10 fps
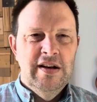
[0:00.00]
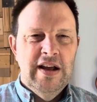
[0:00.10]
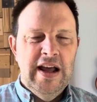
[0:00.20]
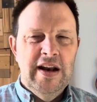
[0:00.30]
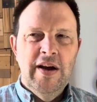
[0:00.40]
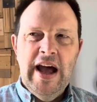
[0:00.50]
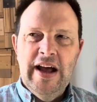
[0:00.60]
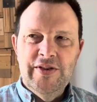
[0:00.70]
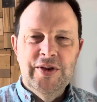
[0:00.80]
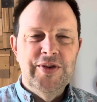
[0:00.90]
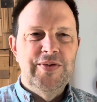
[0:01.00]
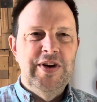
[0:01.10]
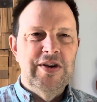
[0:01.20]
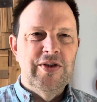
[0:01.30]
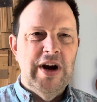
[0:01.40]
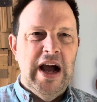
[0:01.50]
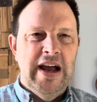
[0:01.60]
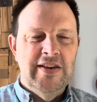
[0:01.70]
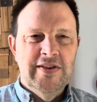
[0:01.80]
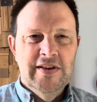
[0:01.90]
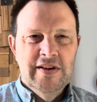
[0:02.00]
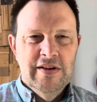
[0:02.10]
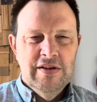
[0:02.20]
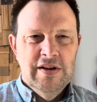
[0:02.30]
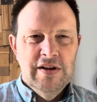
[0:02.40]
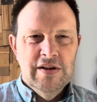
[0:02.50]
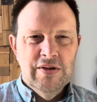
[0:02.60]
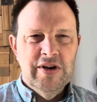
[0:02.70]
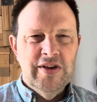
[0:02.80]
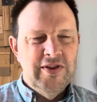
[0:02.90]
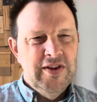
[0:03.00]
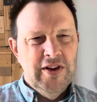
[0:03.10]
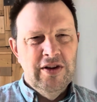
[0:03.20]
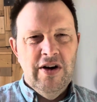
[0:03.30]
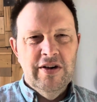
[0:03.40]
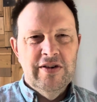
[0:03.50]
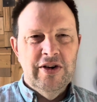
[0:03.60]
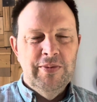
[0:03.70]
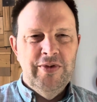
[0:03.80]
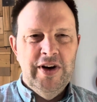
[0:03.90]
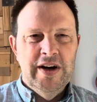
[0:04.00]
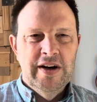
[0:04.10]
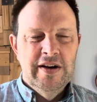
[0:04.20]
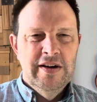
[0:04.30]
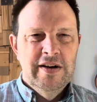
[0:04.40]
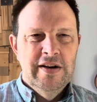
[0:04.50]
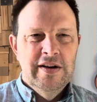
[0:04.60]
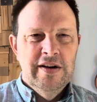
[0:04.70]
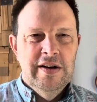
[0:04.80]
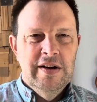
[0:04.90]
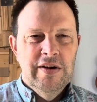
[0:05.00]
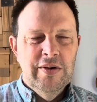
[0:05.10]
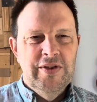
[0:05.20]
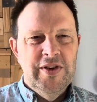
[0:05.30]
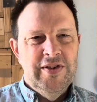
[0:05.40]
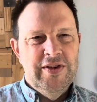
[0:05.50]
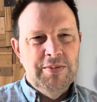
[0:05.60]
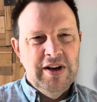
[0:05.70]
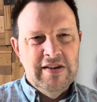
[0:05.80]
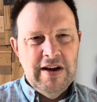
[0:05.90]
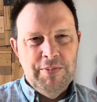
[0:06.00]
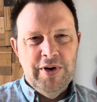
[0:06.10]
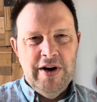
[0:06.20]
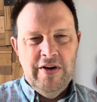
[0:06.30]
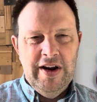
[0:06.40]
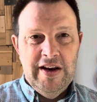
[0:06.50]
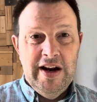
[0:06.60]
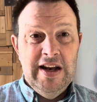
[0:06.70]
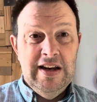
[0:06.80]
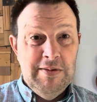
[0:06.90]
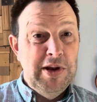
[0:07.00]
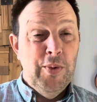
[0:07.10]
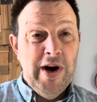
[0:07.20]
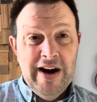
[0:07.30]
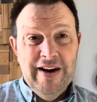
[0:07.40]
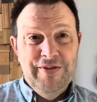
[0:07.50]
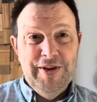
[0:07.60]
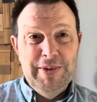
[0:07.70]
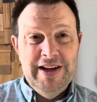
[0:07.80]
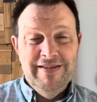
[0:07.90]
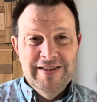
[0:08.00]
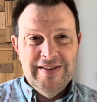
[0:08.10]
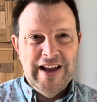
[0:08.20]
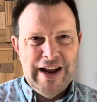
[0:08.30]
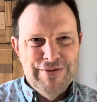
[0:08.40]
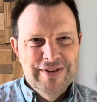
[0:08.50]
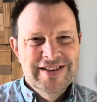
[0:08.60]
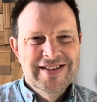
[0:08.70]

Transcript: And as those fears arise, Lord, is this a long-term fear? Or is this something temporary that I need to be aware of to be safe?